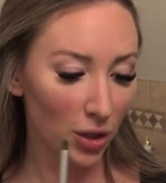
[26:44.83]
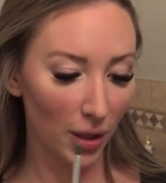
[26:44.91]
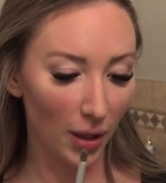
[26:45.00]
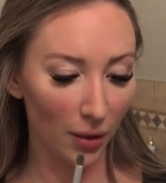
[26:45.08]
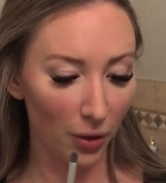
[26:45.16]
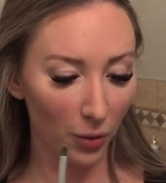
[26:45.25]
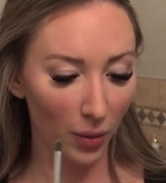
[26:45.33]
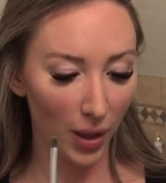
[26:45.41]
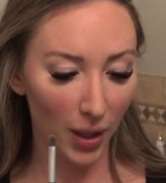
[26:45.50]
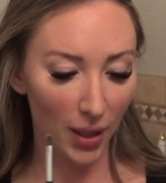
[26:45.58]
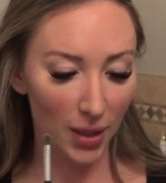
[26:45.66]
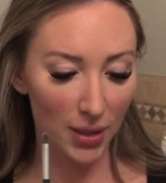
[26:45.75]
The other
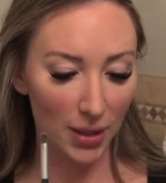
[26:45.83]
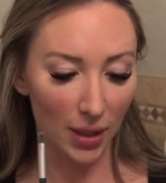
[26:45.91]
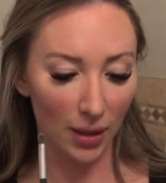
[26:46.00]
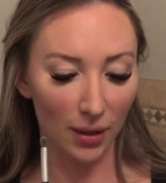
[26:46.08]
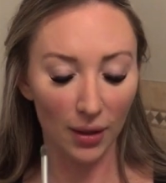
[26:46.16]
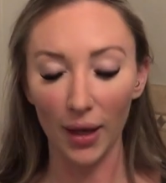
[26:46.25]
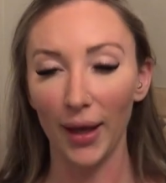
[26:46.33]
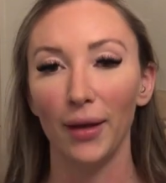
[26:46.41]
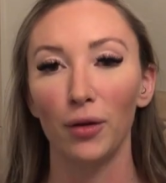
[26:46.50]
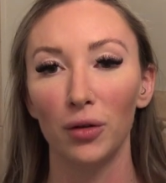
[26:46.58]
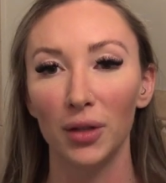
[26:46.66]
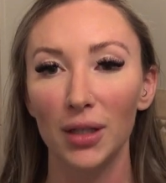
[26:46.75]
one is the
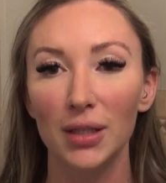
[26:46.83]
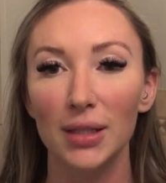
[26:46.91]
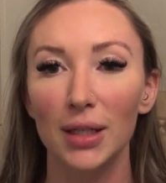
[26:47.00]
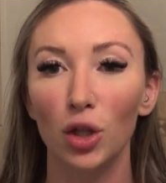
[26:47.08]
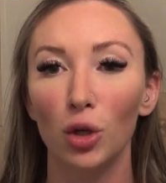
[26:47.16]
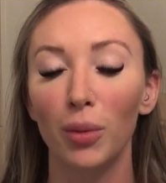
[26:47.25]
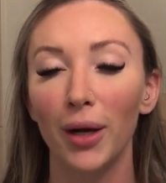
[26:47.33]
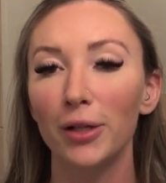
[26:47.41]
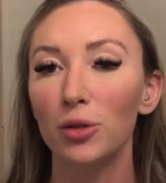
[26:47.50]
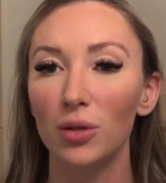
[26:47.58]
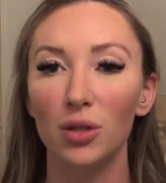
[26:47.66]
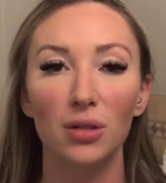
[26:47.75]
angled concealer
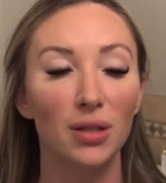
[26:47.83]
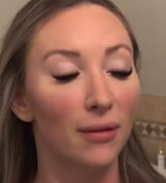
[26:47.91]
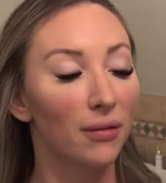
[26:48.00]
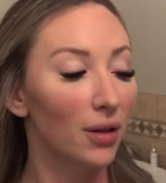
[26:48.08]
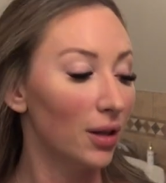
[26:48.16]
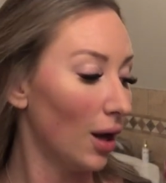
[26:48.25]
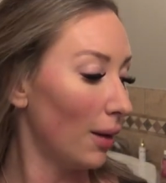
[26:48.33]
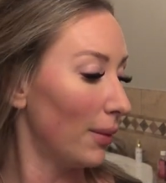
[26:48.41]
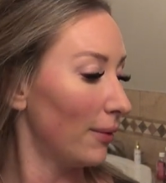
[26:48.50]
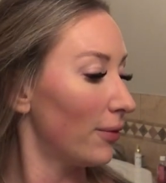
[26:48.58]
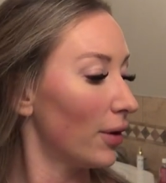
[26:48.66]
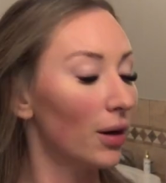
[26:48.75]
brush, which is definitely not
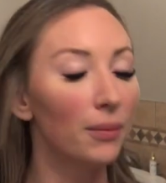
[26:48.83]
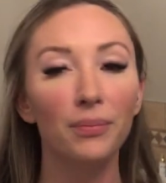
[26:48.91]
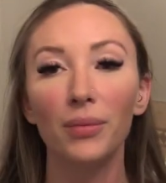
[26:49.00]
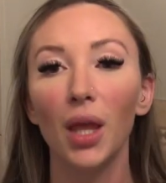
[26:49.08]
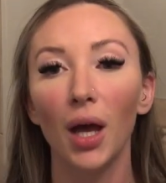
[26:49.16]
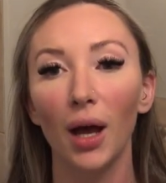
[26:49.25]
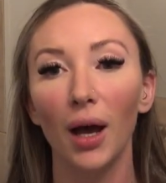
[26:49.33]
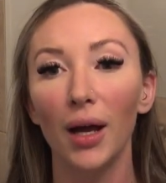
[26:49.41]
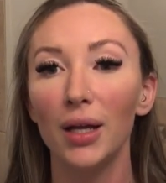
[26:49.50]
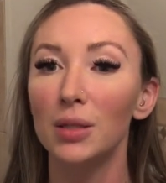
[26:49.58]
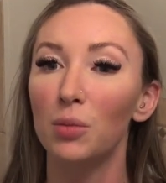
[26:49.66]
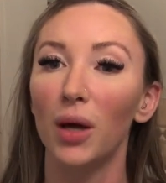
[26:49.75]
meant for
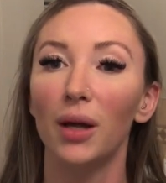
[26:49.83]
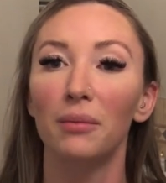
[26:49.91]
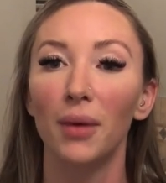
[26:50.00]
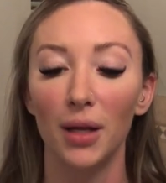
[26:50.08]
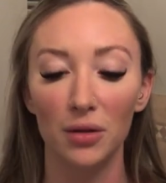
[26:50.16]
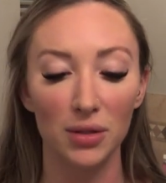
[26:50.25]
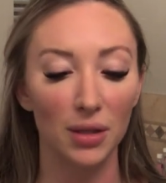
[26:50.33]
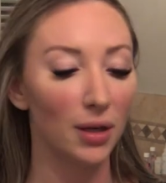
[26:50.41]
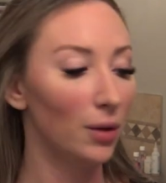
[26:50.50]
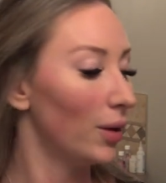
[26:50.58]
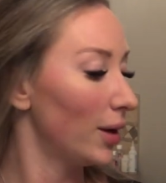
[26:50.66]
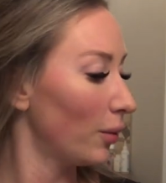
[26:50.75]
eyes, but I use it
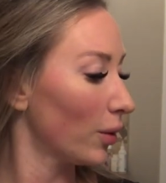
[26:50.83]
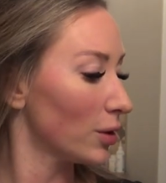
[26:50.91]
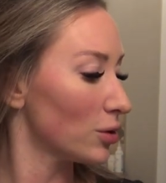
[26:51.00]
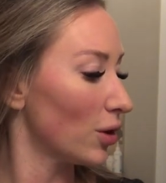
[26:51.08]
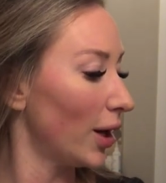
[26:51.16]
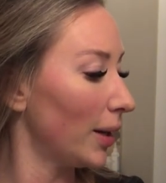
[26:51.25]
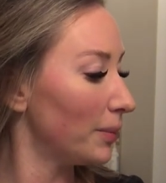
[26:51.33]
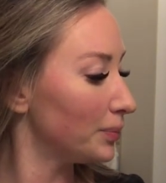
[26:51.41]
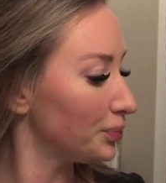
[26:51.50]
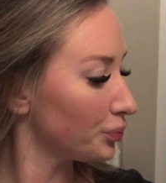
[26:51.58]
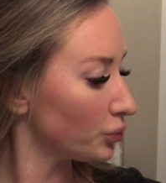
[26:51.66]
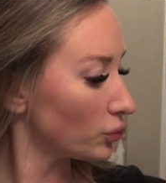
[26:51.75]
anyway. It works great.
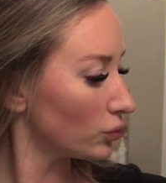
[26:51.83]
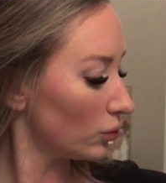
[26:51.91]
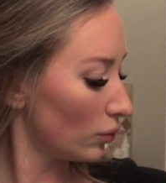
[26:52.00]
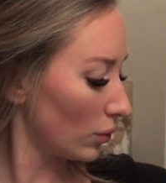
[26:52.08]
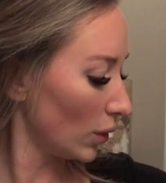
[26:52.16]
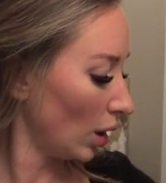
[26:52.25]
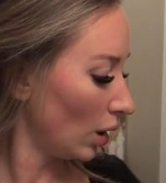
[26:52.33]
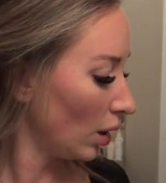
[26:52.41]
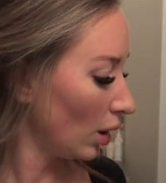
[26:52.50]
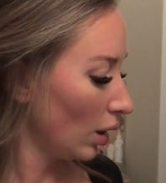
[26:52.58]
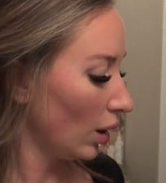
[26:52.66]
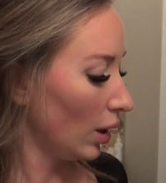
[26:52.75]

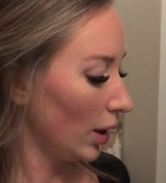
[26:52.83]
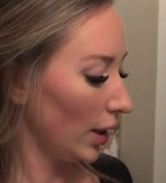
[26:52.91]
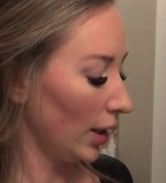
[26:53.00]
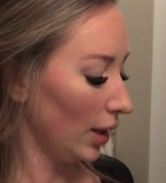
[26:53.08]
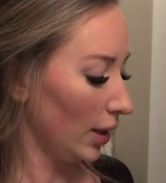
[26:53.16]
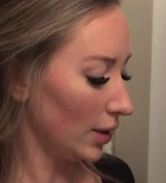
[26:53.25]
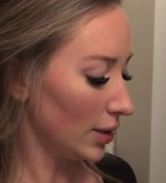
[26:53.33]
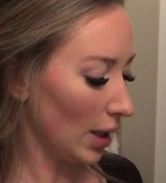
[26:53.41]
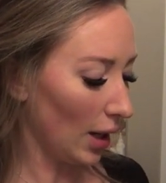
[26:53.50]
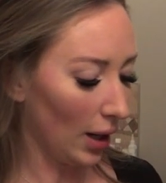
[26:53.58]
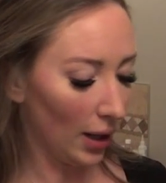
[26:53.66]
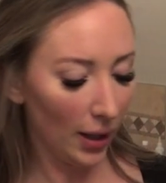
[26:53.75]
And
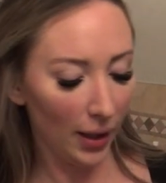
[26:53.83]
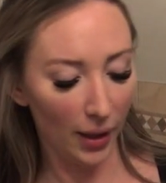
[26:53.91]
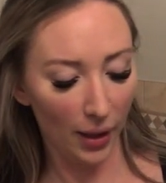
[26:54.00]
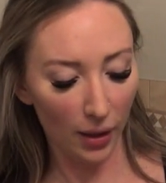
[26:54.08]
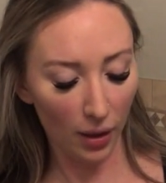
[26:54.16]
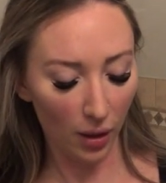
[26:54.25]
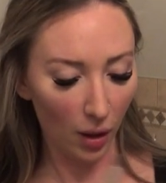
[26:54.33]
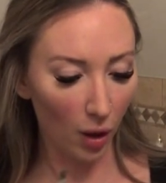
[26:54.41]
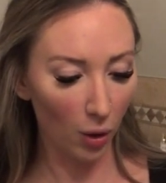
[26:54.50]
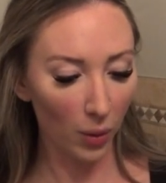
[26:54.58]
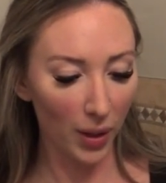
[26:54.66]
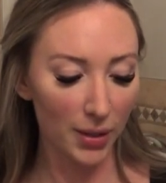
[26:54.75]
I
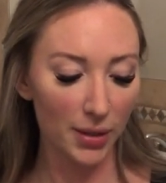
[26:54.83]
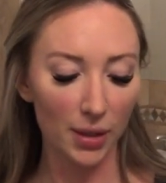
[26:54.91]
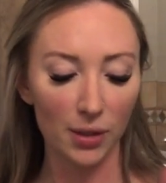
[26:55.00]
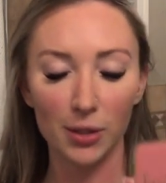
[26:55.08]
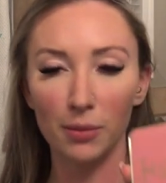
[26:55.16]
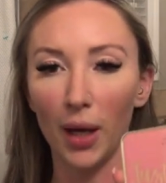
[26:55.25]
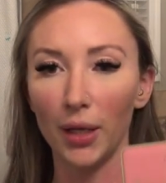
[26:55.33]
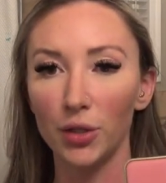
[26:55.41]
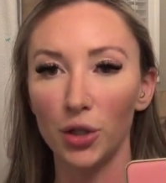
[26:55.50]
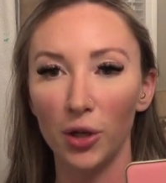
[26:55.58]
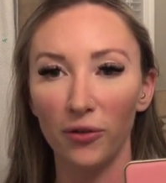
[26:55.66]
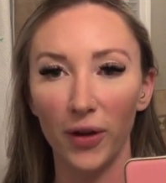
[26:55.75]
always use my
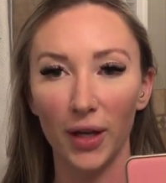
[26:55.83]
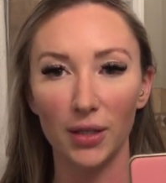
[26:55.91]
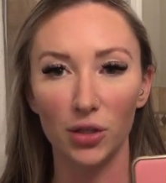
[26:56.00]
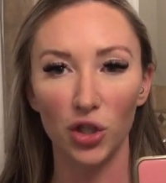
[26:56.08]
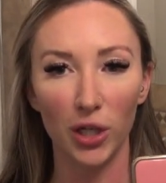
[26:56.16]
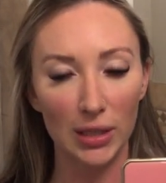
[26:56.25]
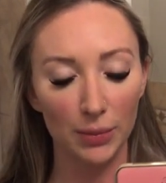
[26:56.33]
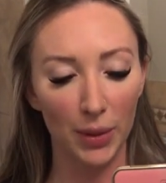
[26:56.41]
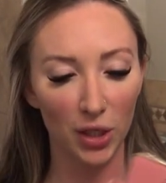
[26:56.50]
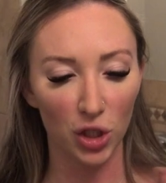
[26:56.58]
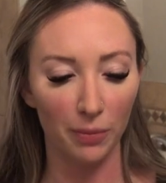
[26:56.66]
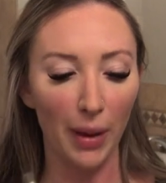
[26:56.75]
Too Faced Just
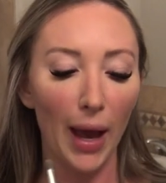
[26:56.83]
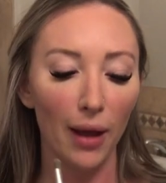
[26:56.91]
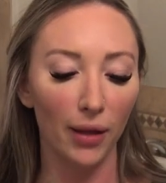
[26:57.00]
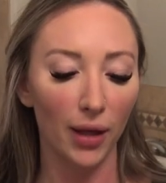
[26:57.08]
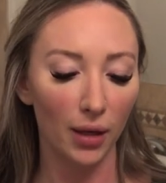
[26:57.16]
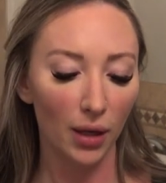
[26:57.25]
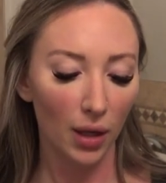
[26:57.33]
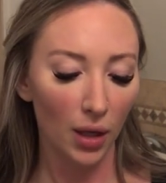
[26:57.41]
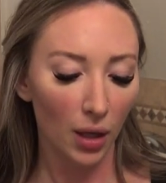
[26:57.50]
Peachy palette.